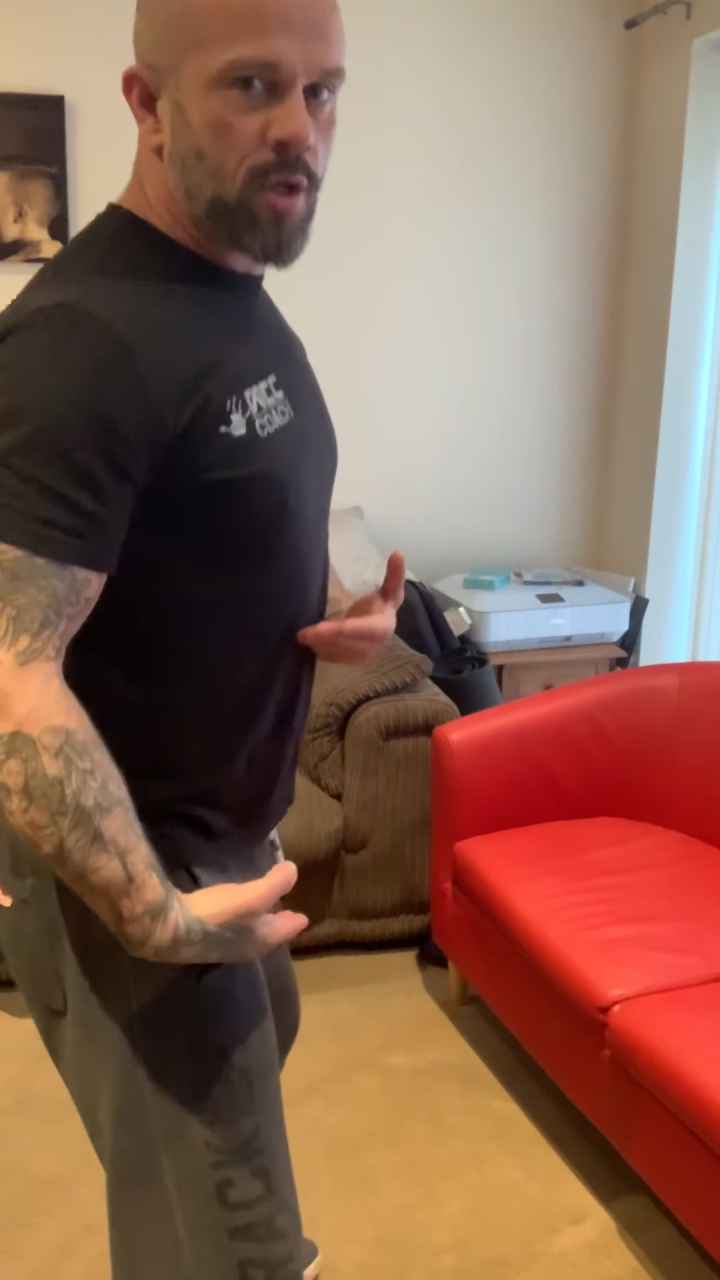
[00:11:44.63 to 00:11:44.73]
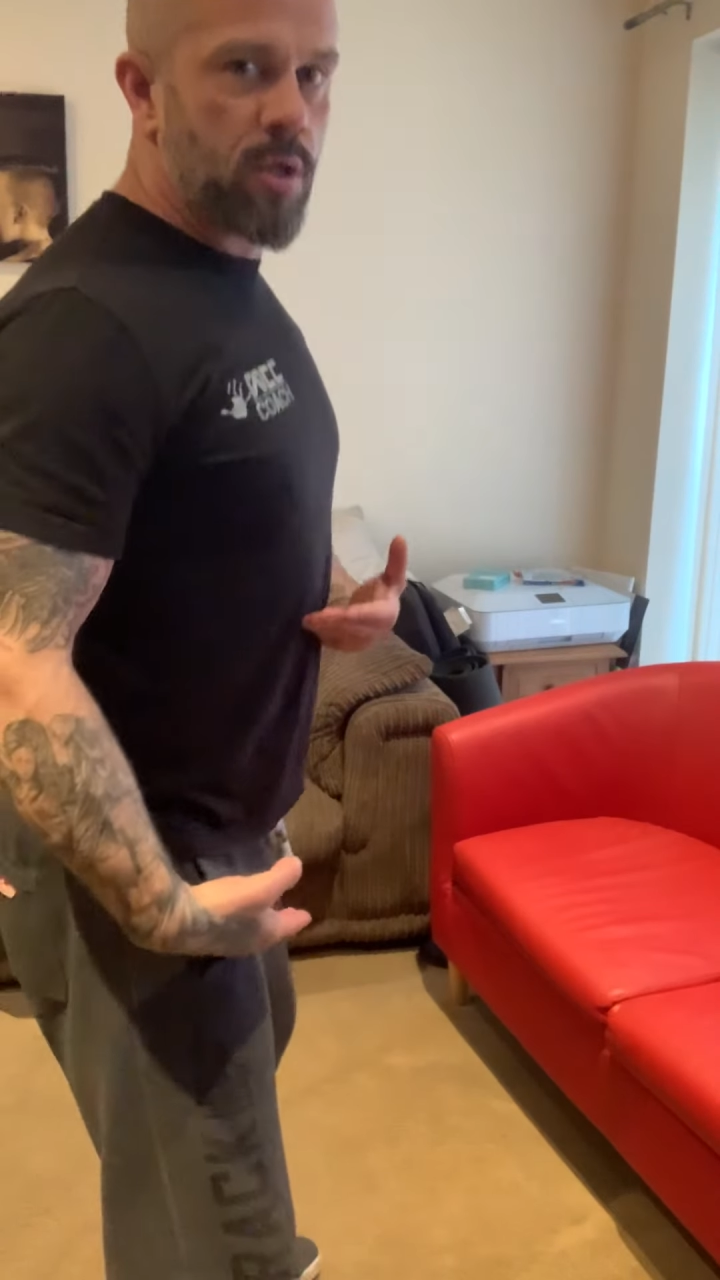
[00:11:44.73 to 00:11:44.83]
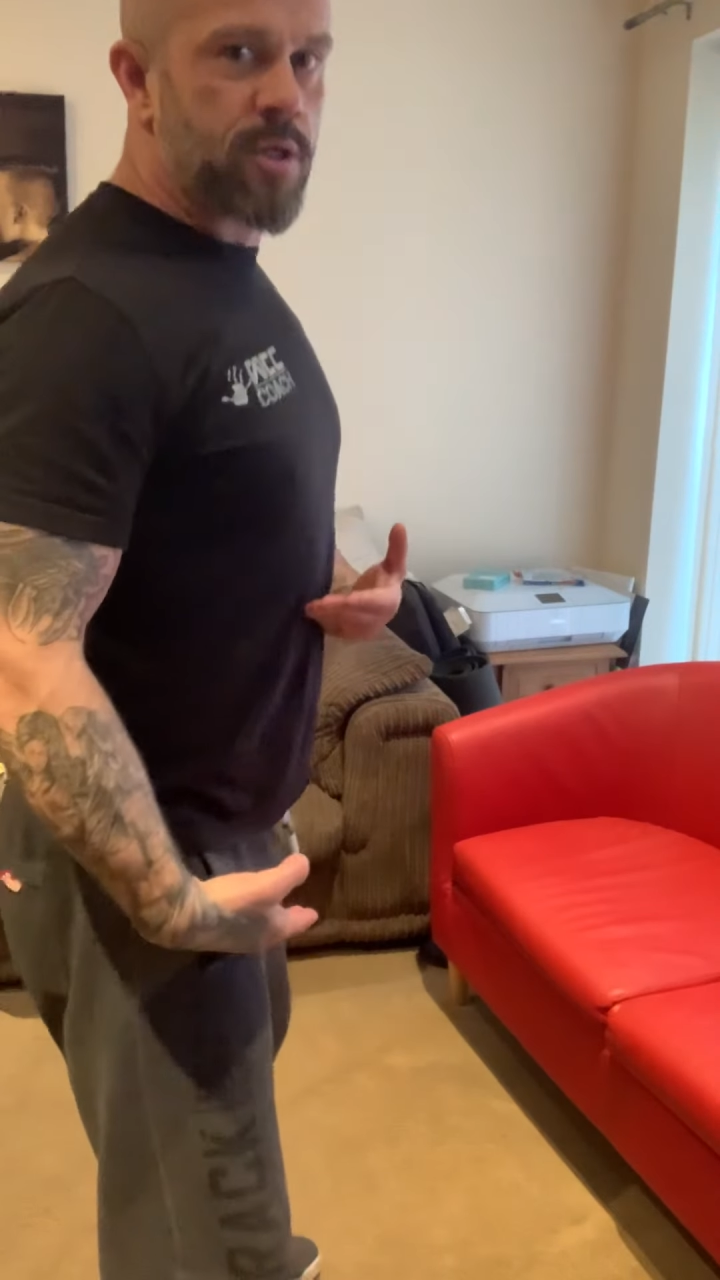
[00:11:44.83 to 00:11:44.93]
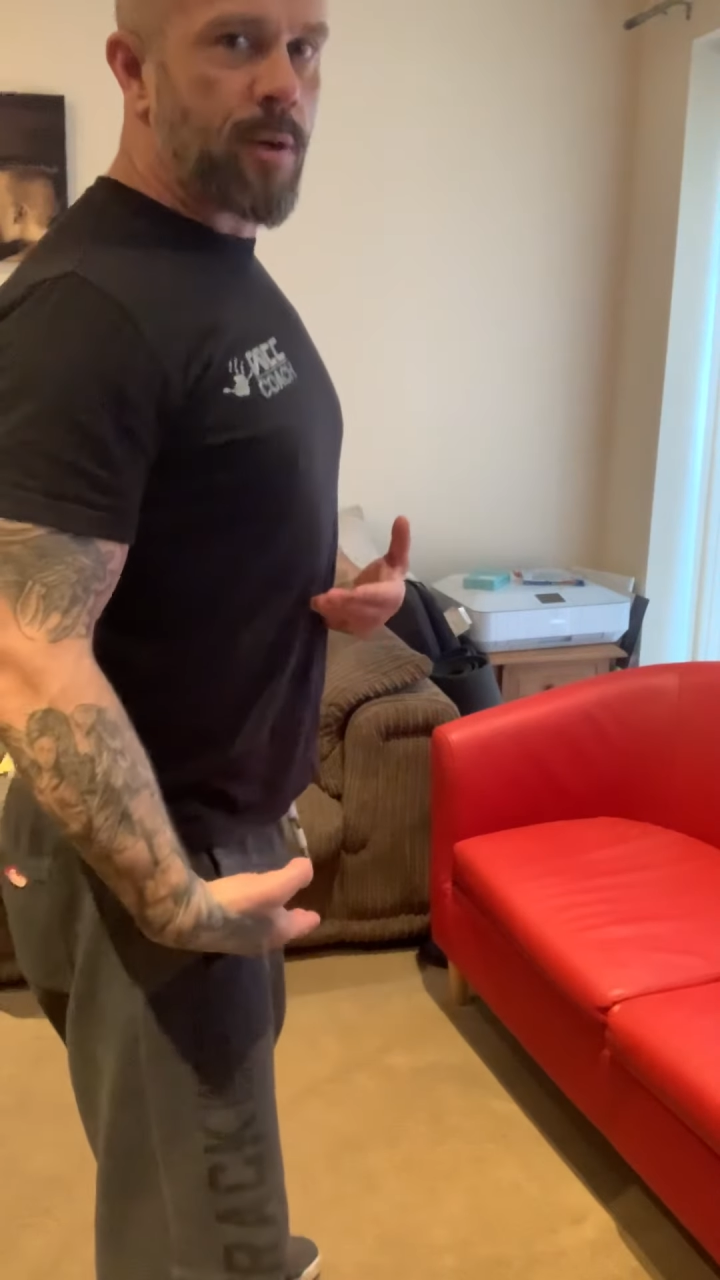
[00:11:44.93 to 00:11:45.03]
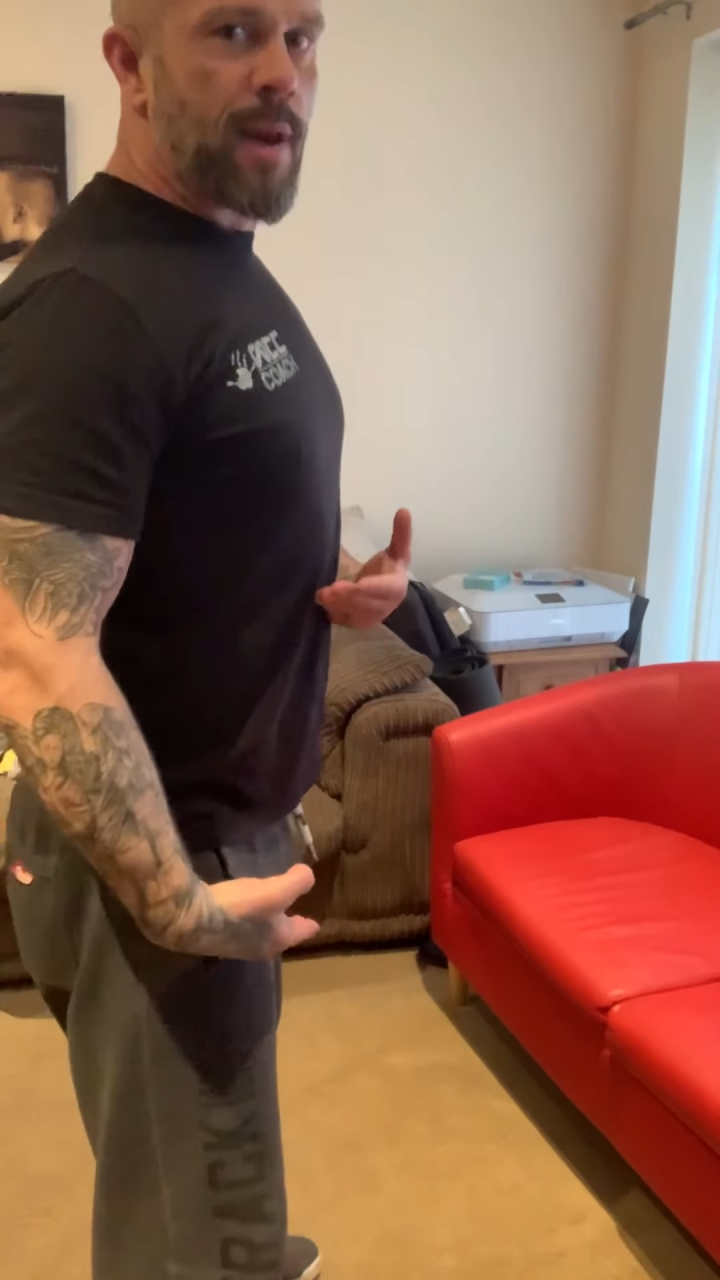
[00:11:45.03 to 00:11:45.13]

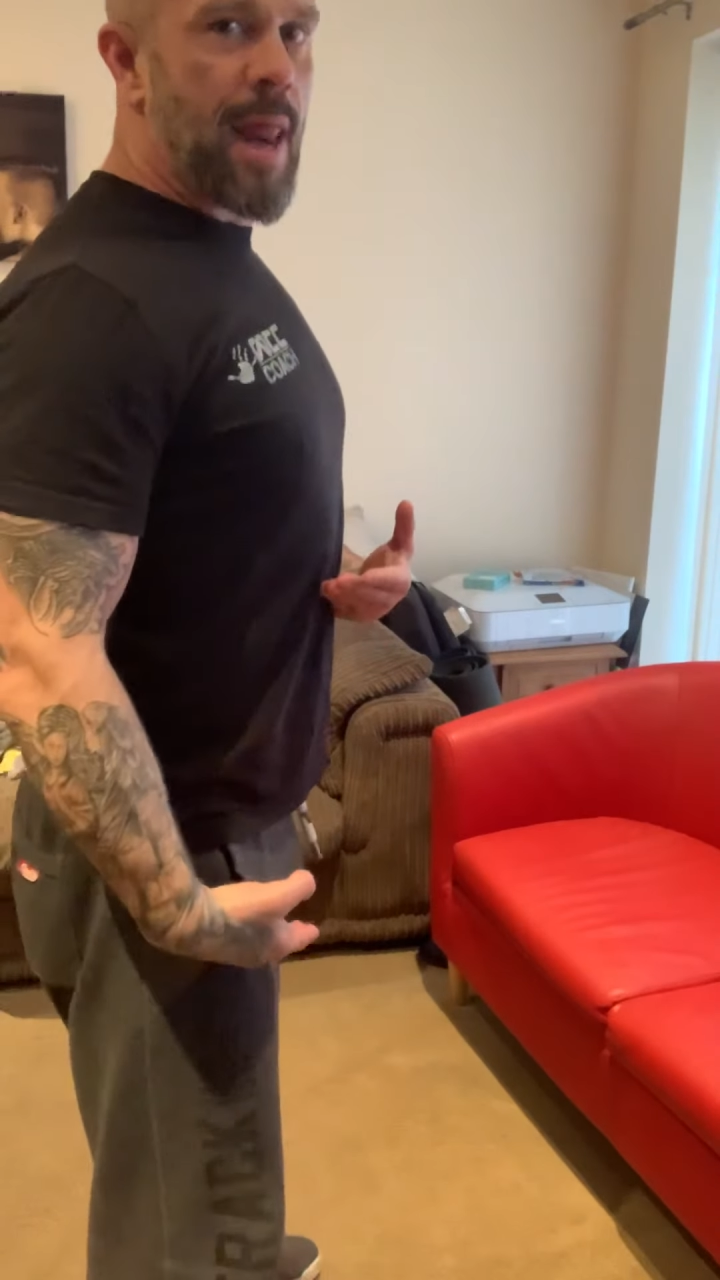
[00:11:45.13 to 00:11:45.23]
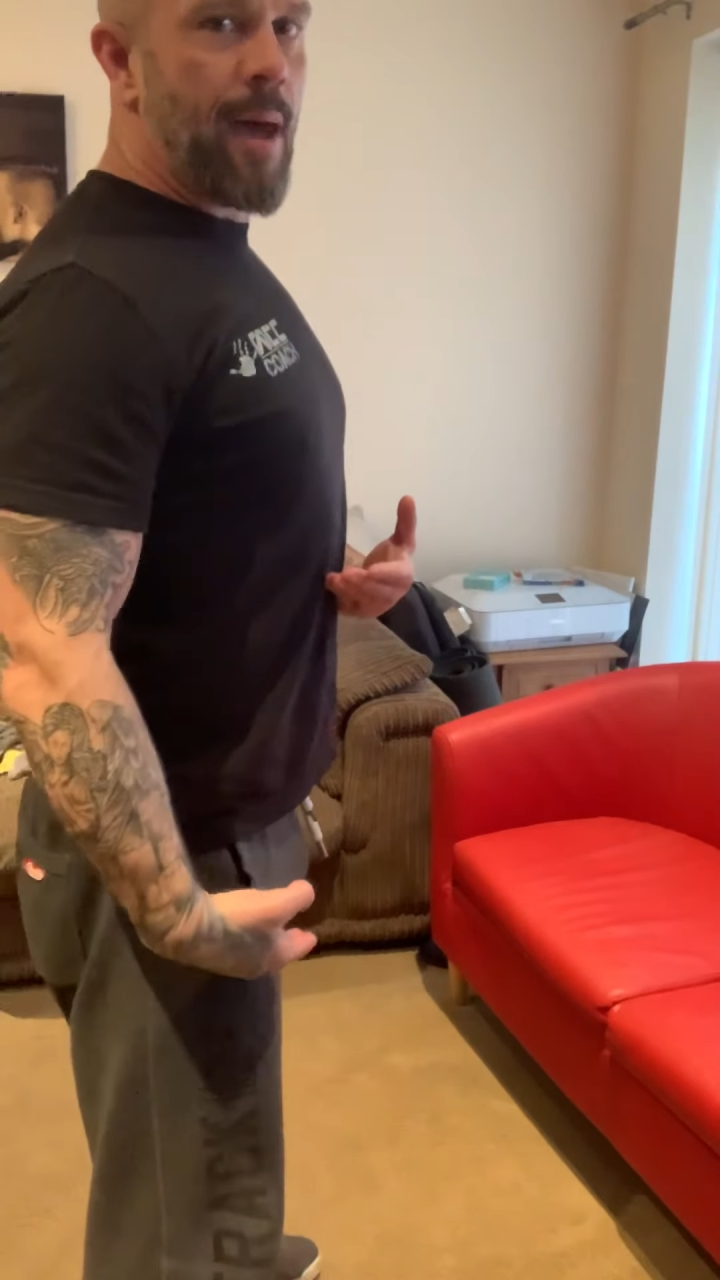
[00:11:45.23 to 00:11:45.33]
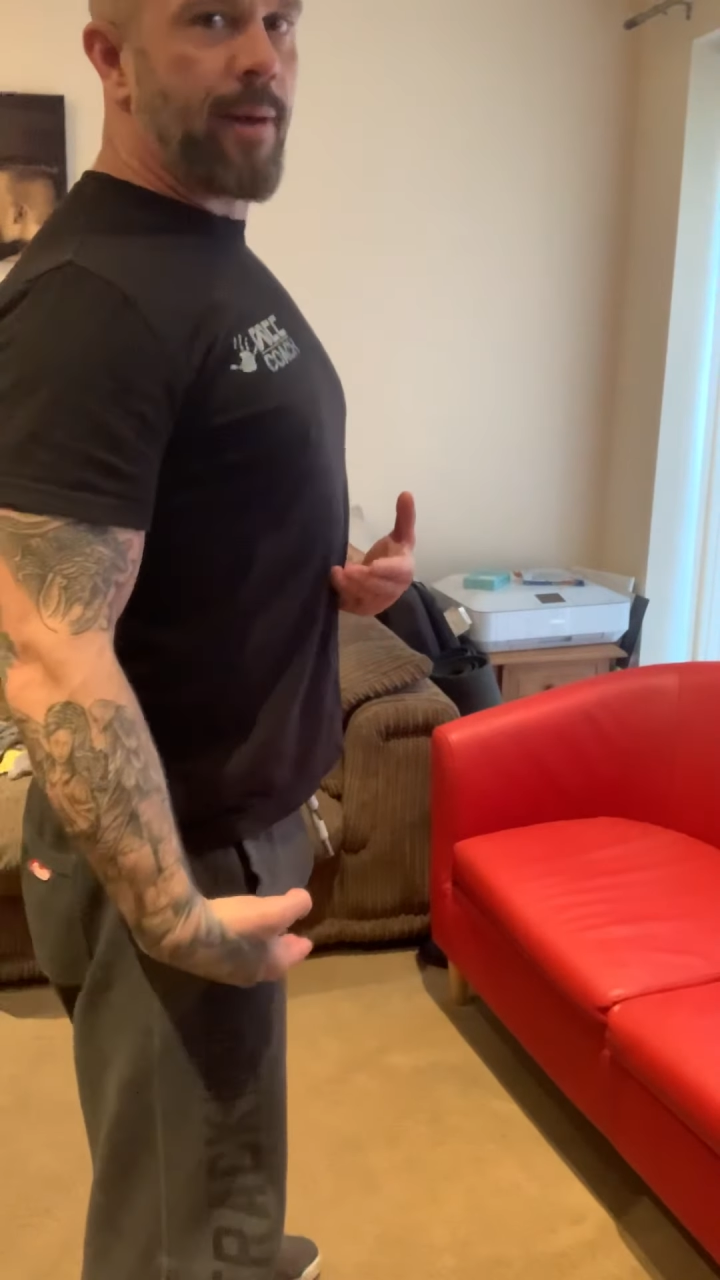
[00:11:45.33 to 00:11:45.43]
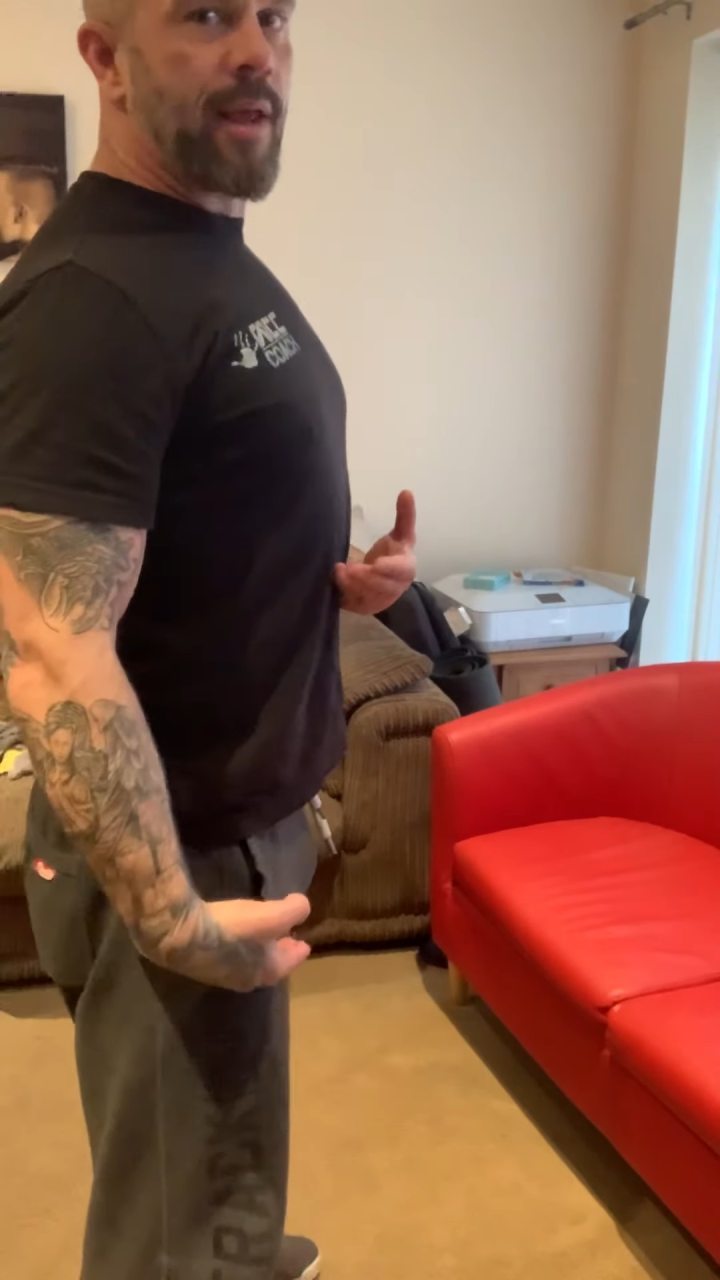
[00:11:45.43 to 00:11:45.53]
So allowing